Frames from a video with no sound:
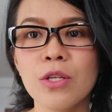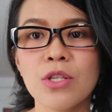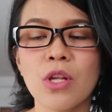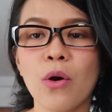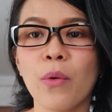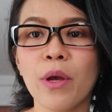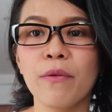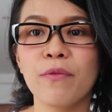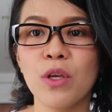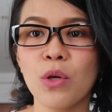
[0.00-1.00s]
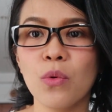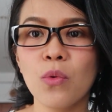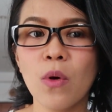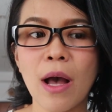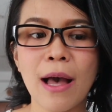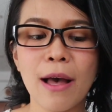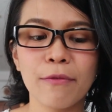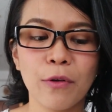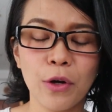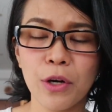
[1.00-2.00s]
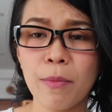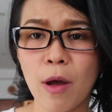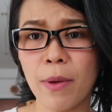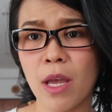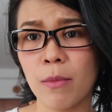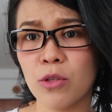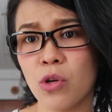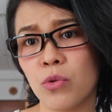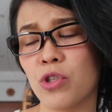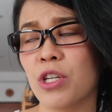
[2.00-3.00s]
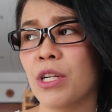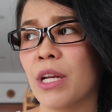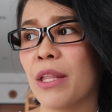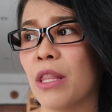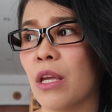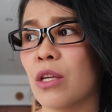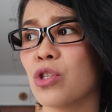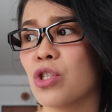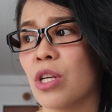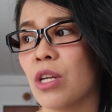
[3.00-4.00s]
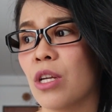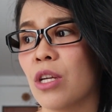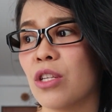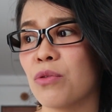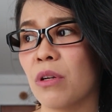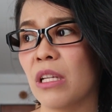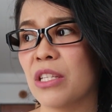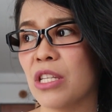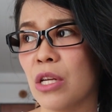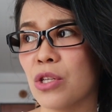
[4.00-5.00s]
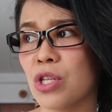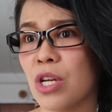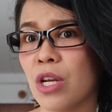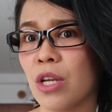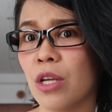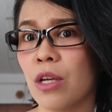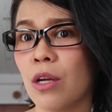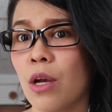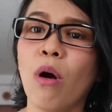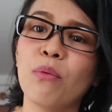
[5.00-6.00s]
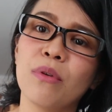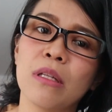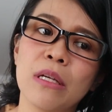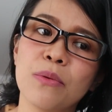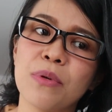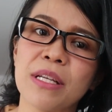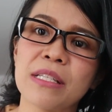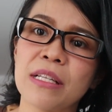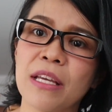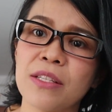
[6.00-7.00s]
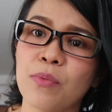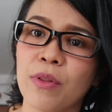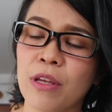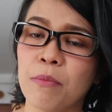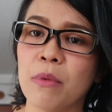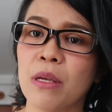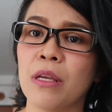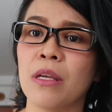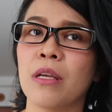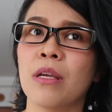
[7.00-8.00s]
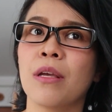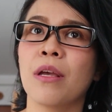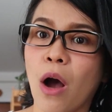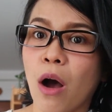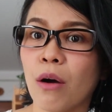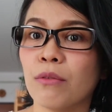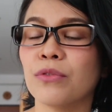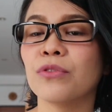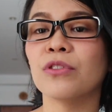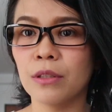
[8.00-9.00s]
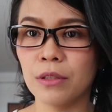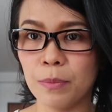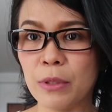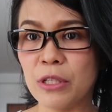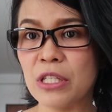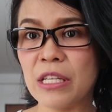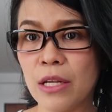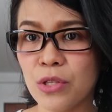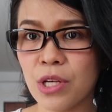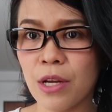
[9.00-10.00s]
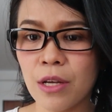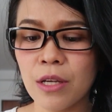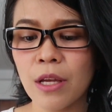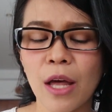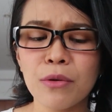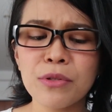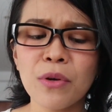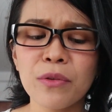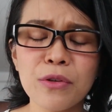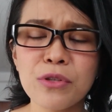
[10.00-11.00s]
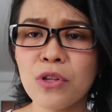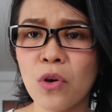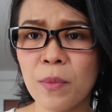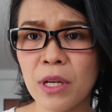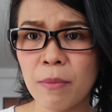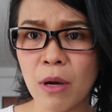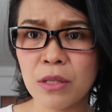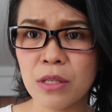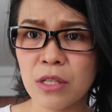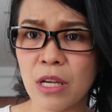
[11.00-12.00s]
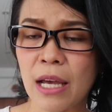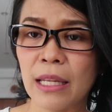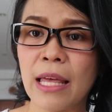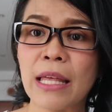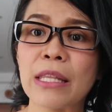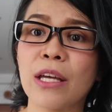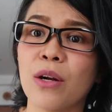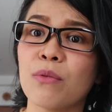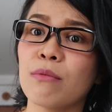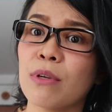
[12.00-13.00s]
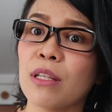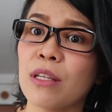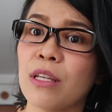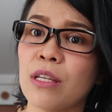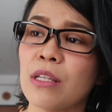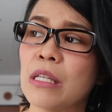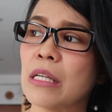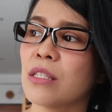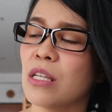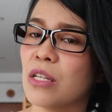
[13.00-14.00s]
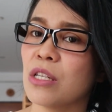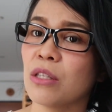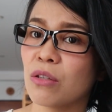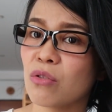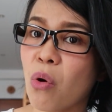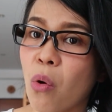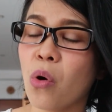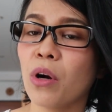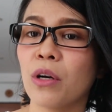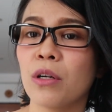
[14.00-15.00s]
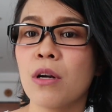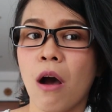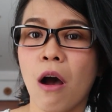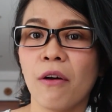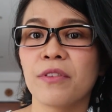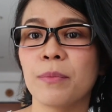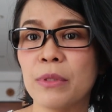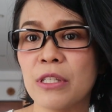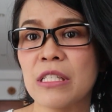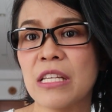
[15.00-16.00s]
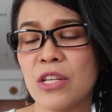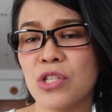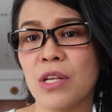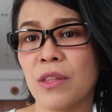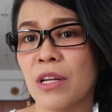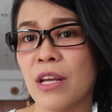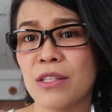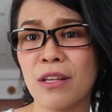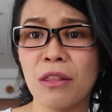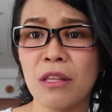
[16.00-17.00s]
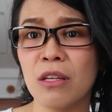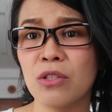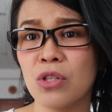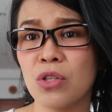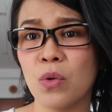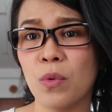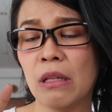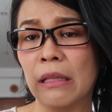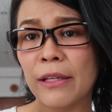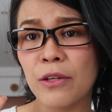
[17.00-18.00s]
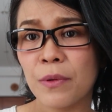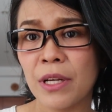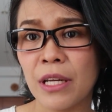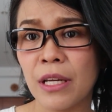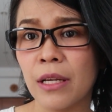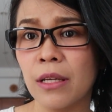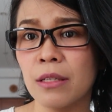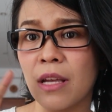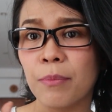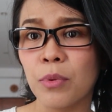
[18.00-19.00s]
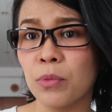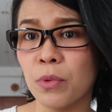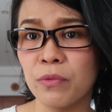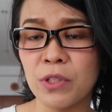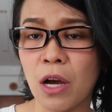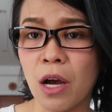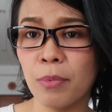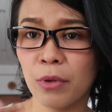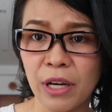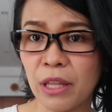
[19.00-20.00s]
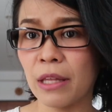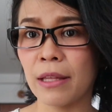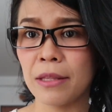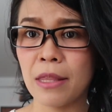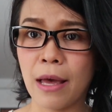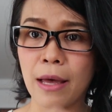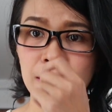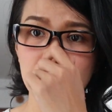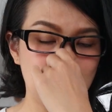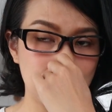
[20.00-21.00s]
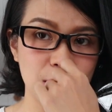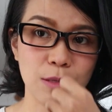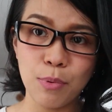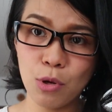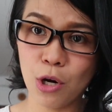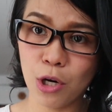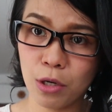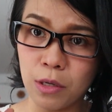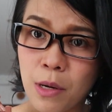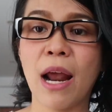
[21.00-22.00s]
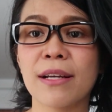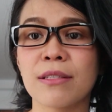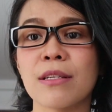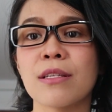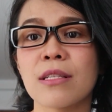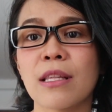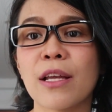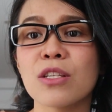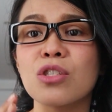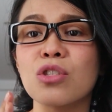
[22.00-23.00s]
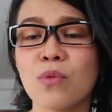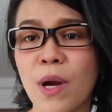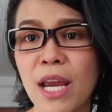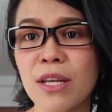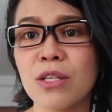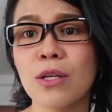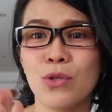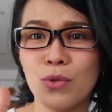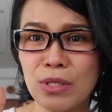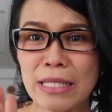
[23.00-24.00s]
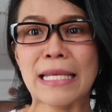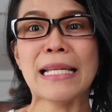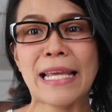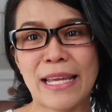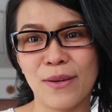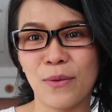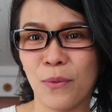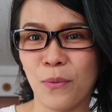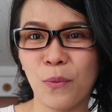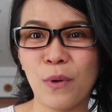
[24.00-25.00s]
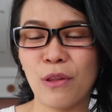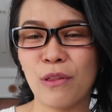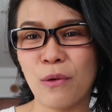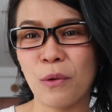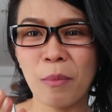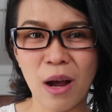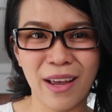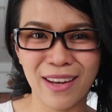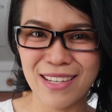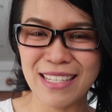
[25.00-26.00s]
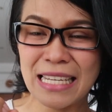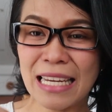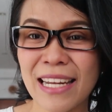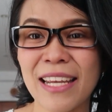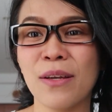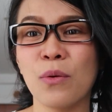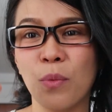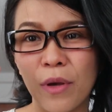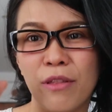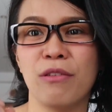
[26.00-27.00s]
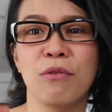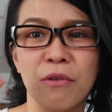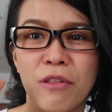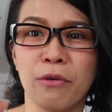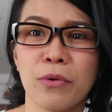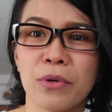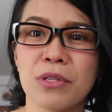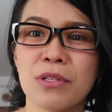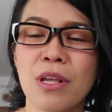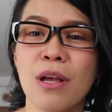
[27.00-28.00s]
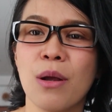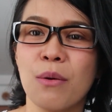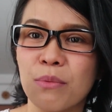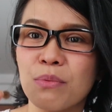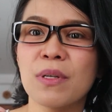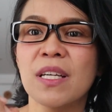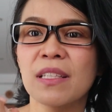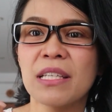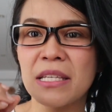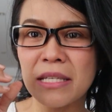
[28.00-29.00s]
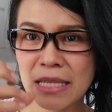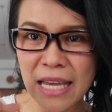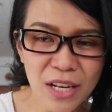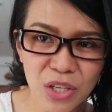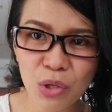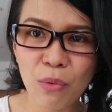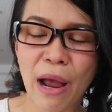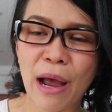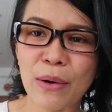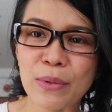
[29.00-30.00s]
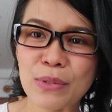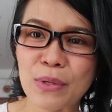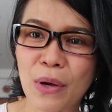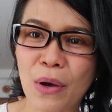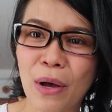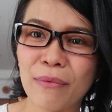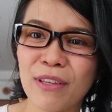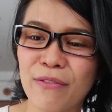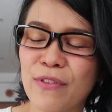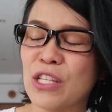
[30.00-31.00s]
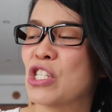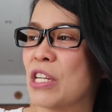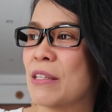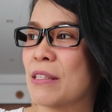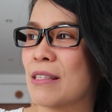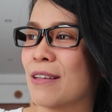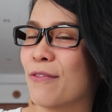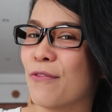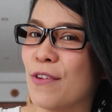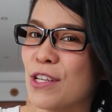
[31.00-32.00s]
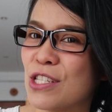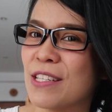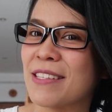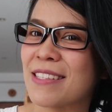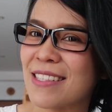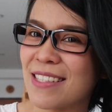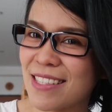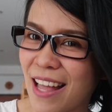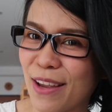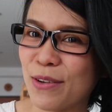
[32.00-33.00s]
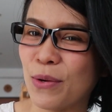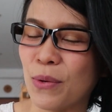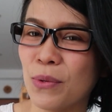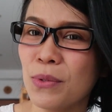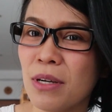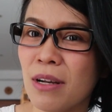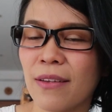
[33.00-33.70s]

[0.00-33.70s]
So if you have heard about Pema children, I think she is really teaching what really resonates within me of the Buddhist teaching. And also there's so many monks in Thailand that are really teaching the core of the Buddha teaching that has nothing to do with glittery temple rooftop or anything like that. It's just pure practice, like straight to dealing with your mind, dealing with your thoughts, really get you out of the vicious cycle.